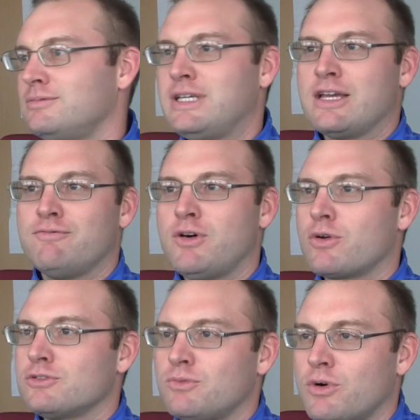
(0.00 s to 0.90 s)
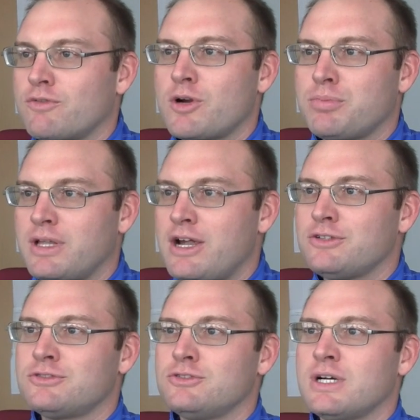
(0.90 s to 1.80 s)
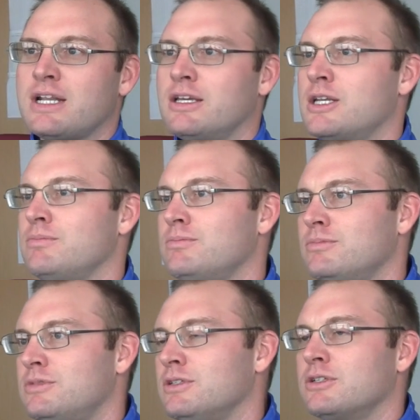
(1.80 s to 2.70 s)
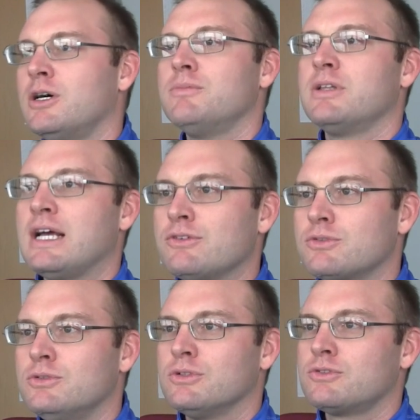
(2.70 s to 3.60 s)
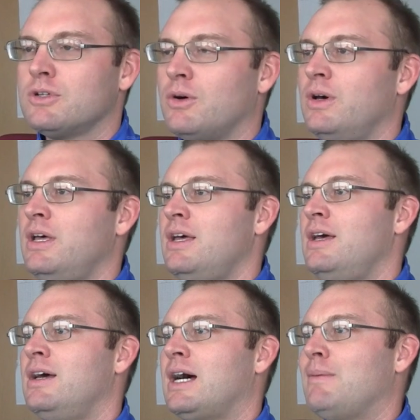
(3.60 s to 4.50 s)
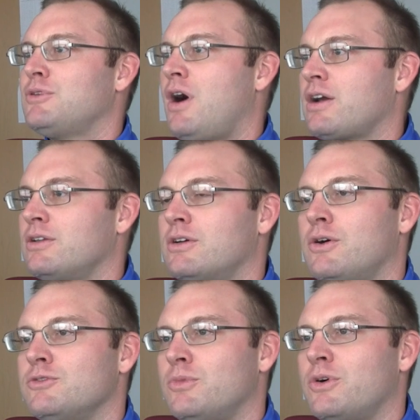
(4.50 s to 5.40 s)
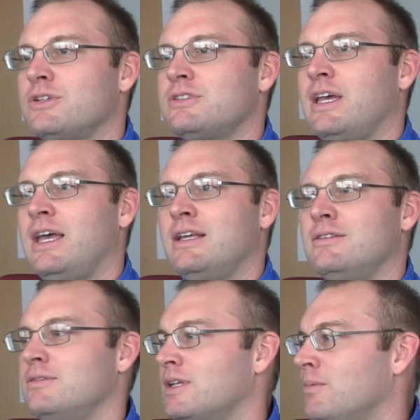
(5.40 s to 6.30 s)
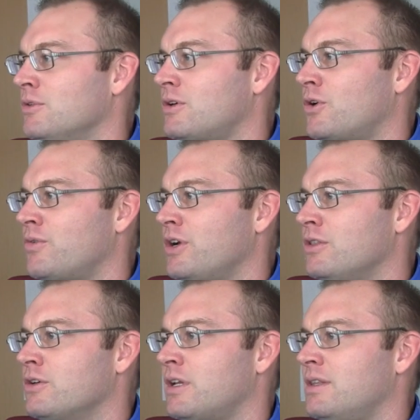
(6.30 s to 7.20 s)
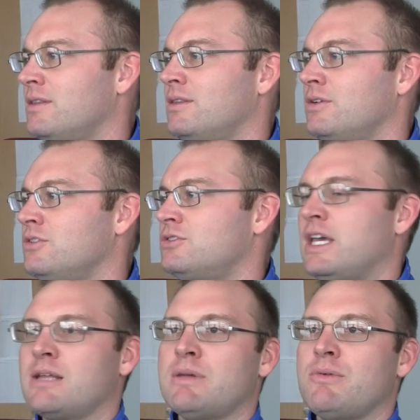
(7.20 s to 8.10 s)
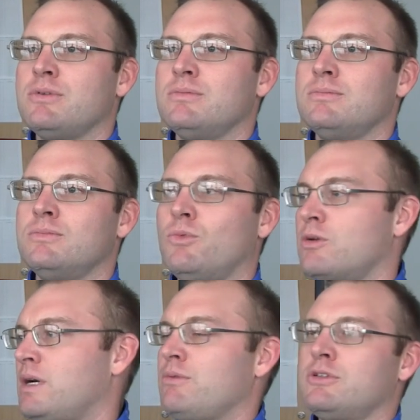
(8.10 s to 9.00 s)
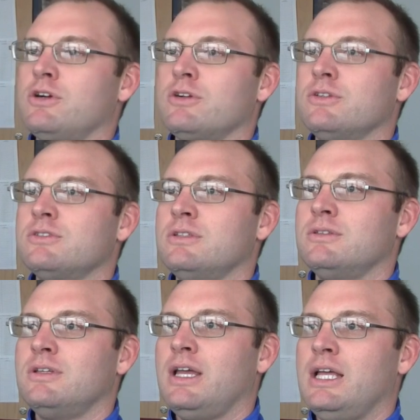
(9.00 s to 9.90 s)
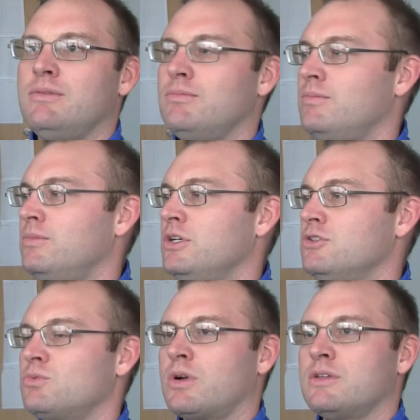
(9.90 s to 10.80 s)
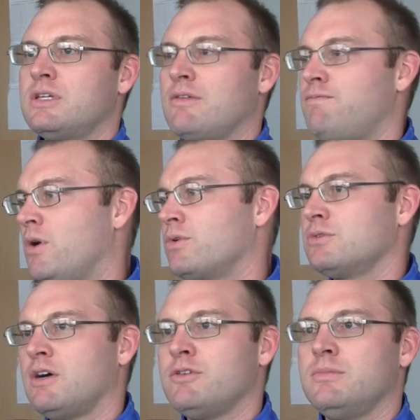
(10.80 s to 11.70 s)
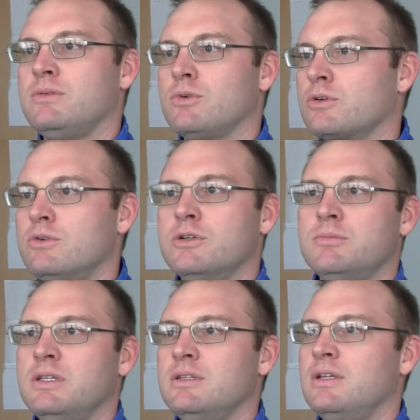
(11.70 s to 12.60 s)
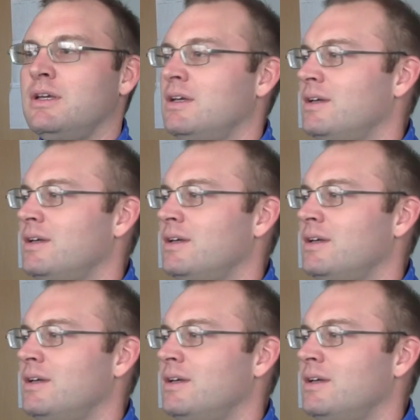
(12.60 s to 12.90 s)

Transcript: taking photos of one of our players to try to get him to come to that school. So I'm talking to Coach Morris, and I'm looking over here, looking at, they're just taking one of my returners, and they just want to take photos of them and recruit them, and